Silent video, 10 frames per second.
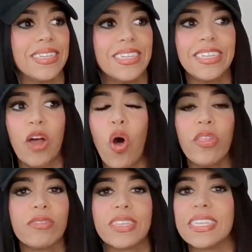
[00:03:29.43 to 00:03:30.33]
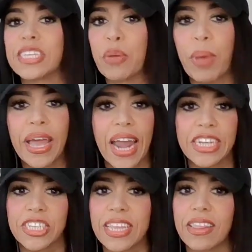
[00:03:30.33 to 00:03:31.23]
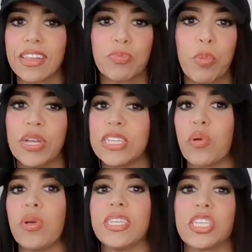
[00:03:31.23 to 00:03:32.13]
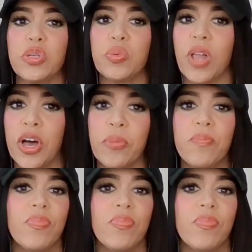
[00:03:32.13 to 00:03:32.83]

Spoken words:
all those things combined, I just think that this point total is too low.